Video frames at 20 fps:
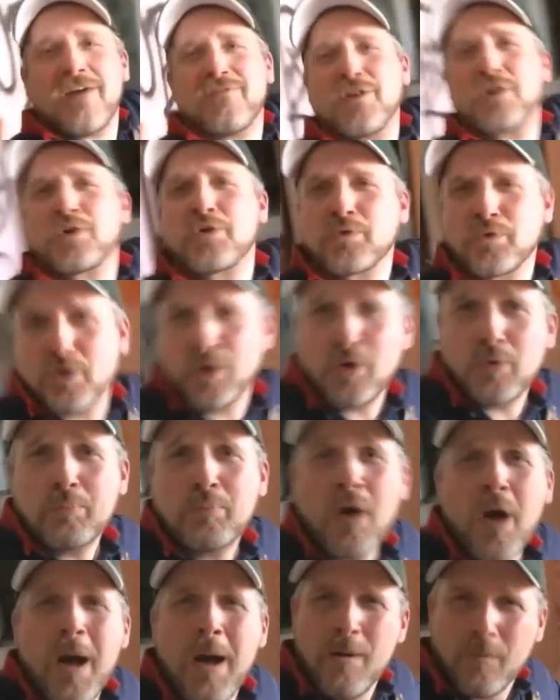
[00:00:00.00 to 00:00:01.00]
have a
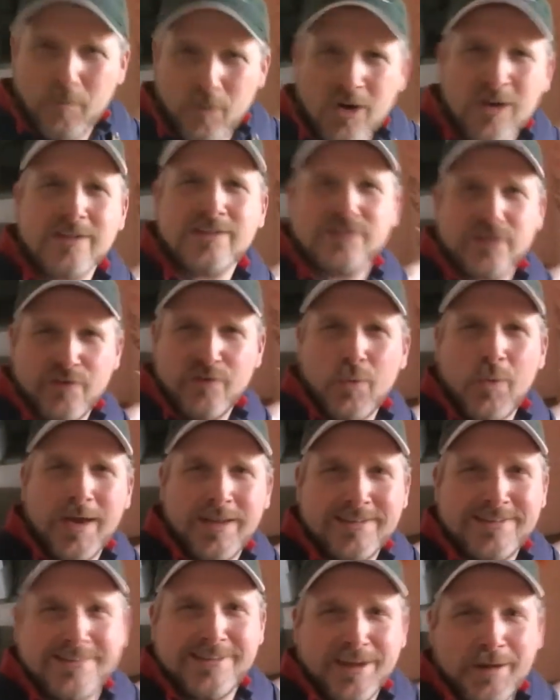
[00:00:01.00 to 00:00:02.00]
group. Words of
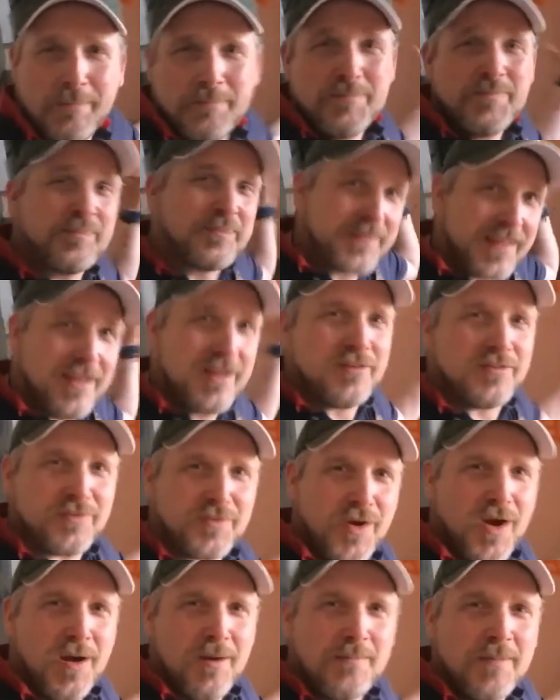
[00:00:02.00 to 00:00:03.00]
wisdom
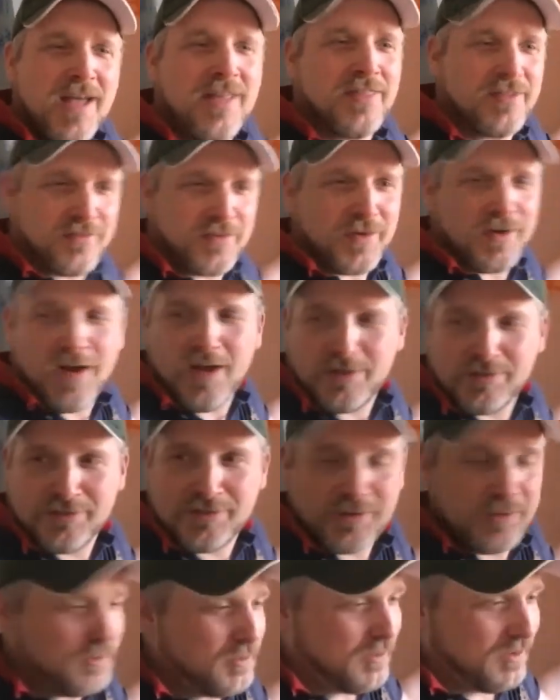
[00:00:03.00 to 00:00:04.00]
from the Fernald
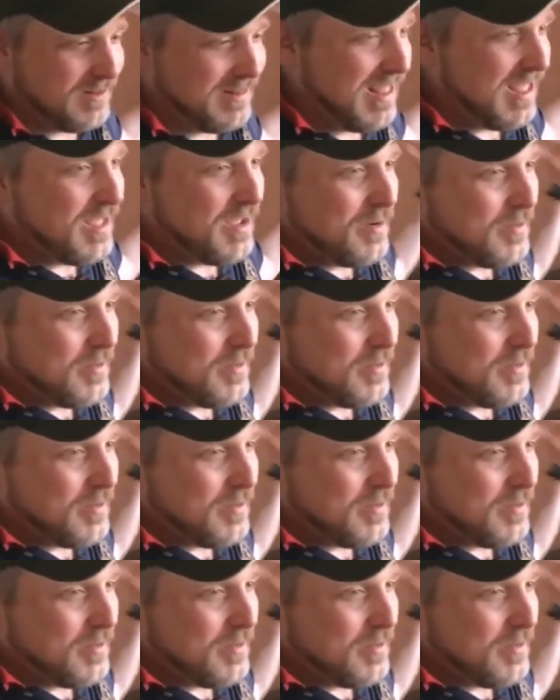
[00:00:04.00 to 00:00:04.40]
School.